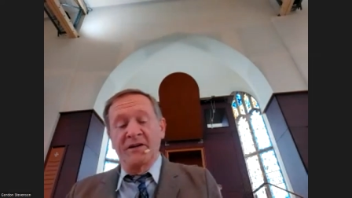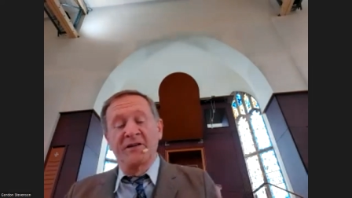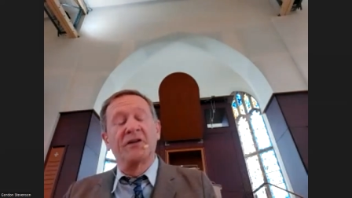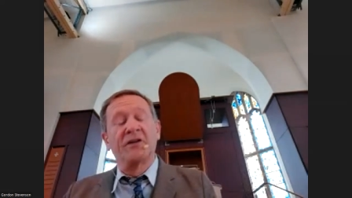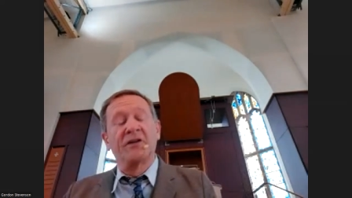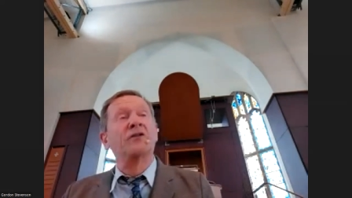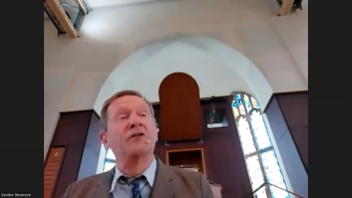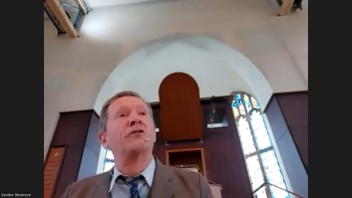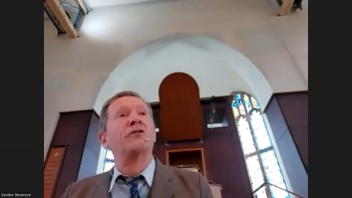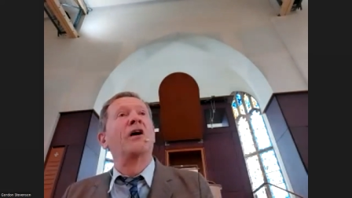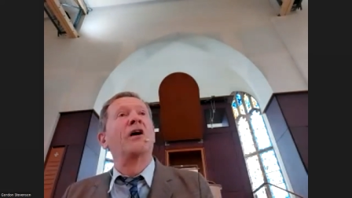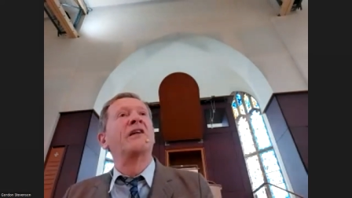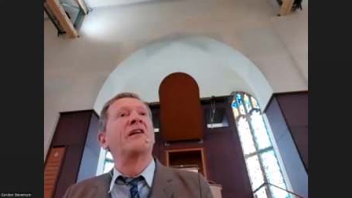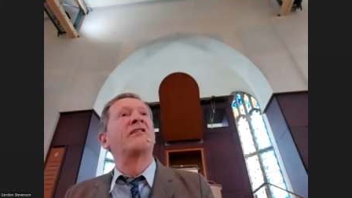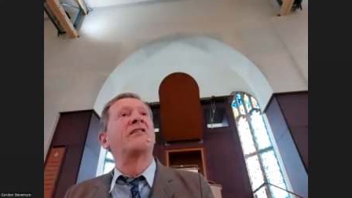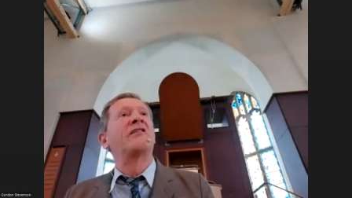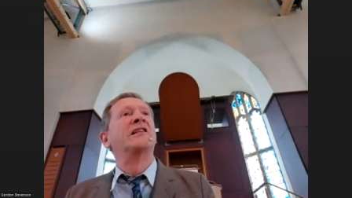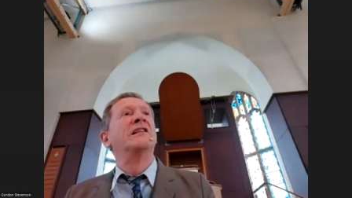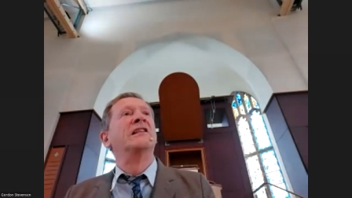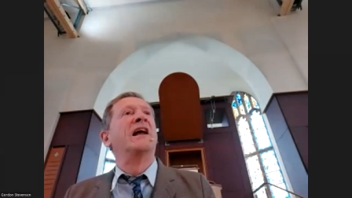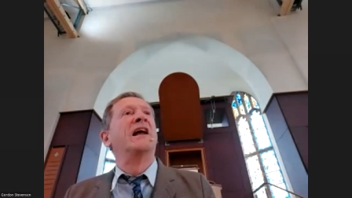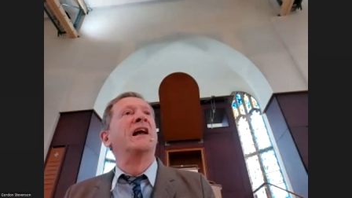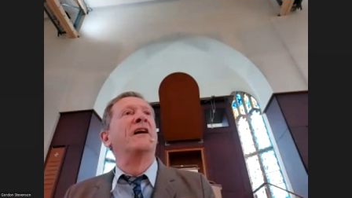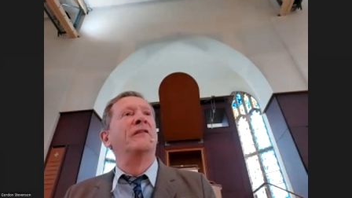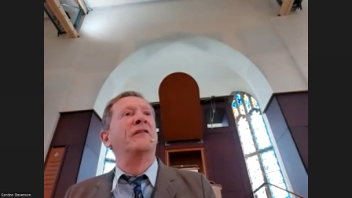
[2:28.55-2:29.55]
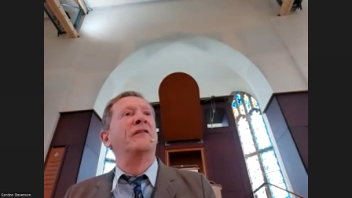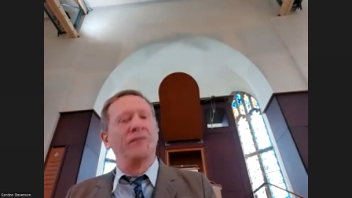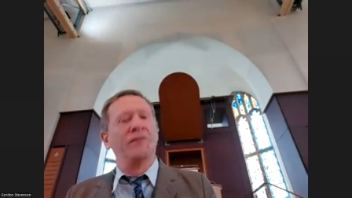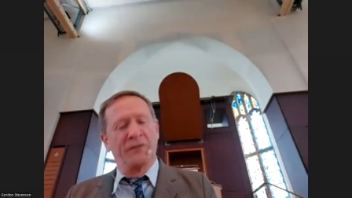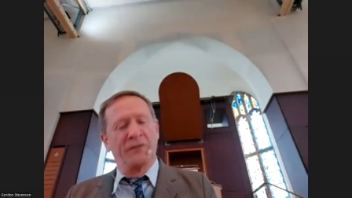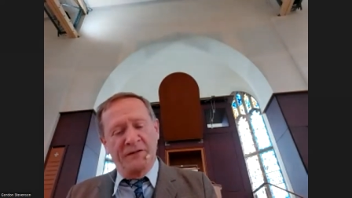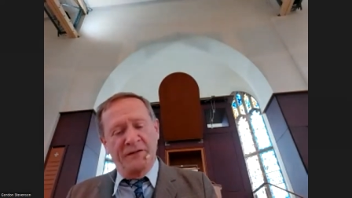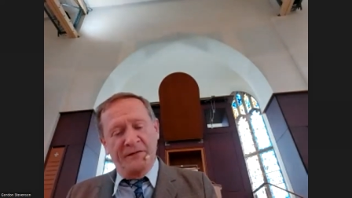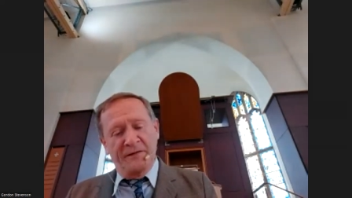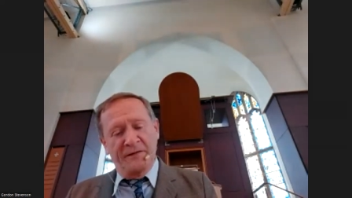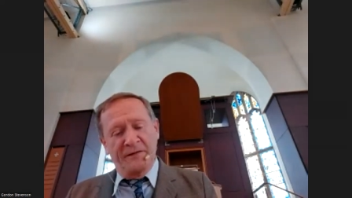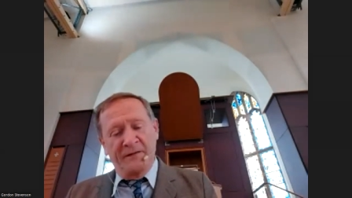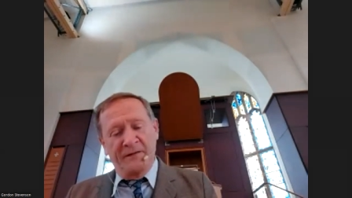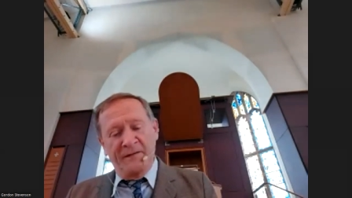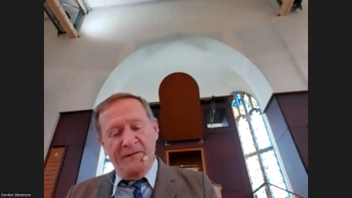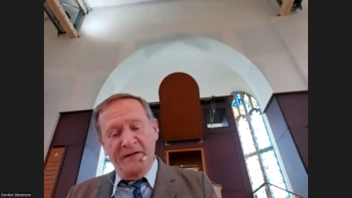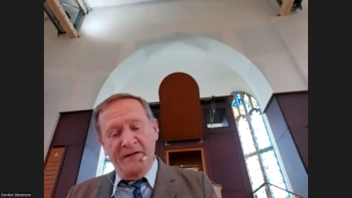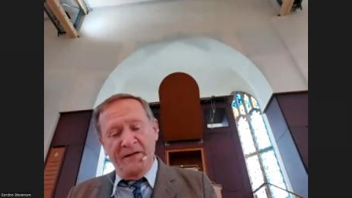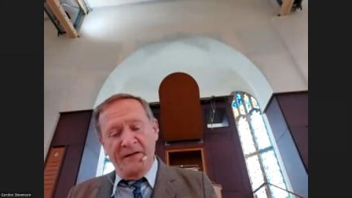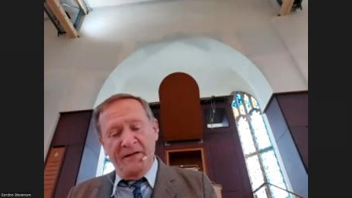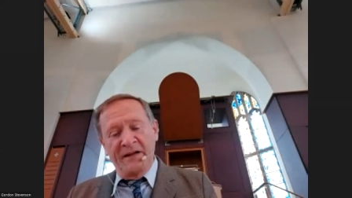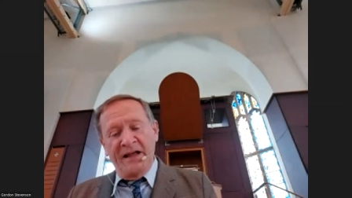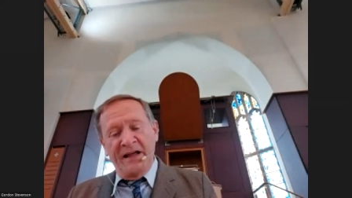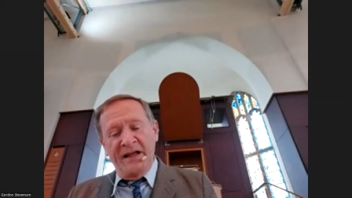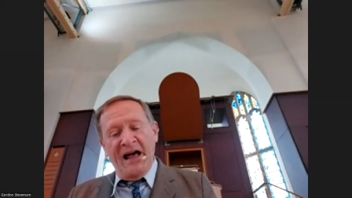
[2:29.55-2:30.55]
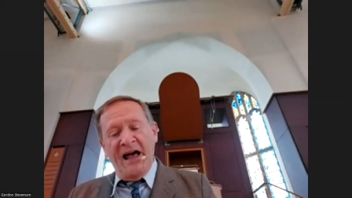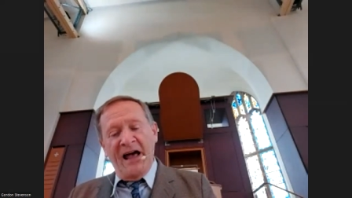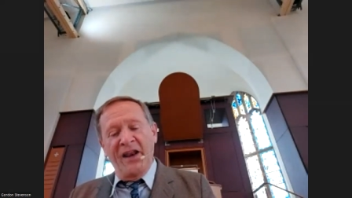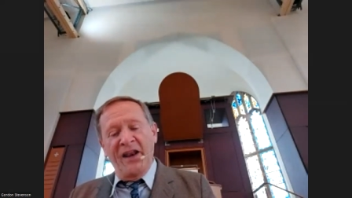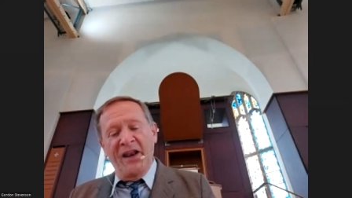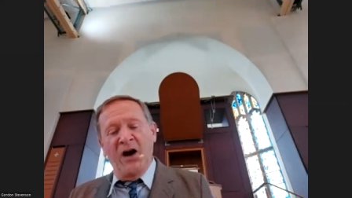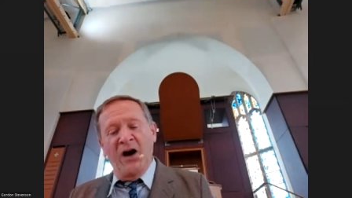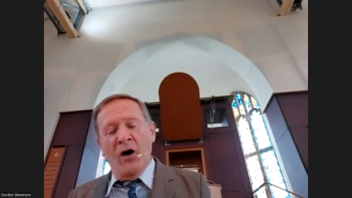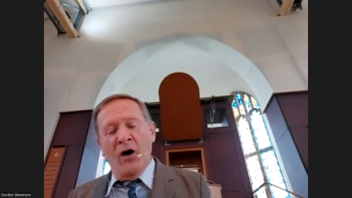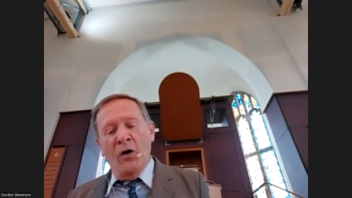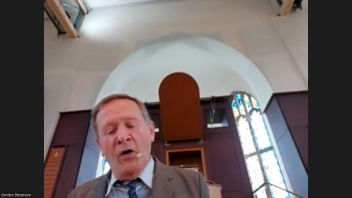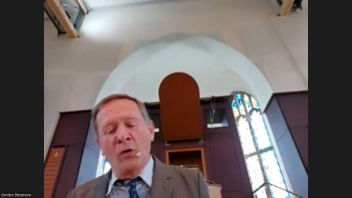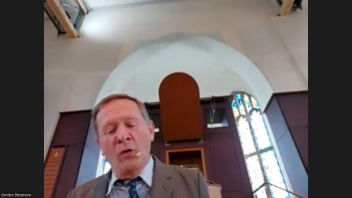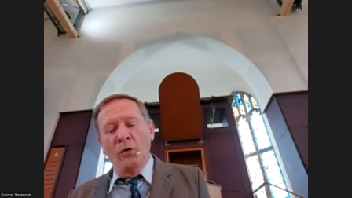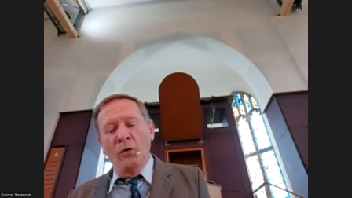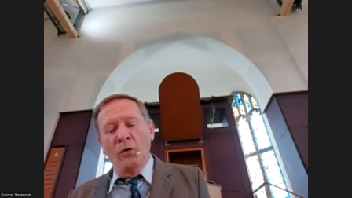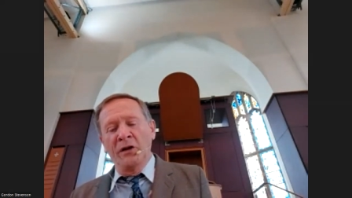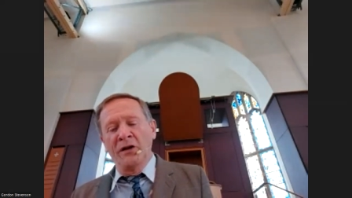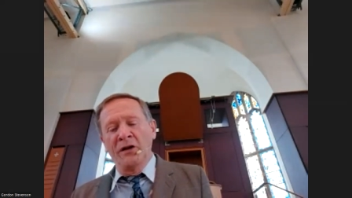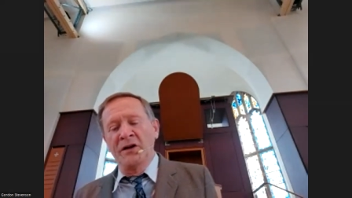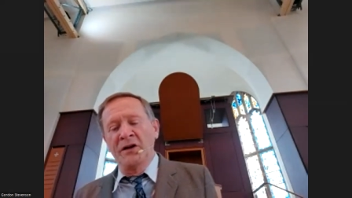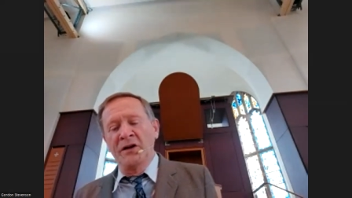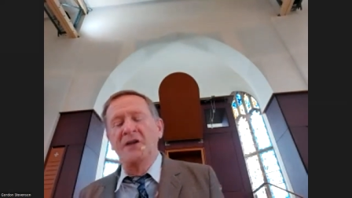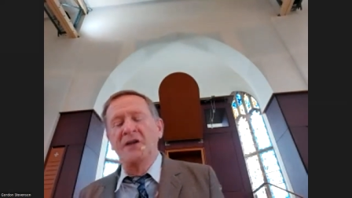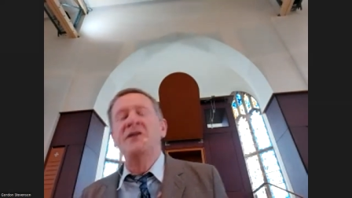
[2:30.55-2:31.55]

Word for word: to Christ's love and a whole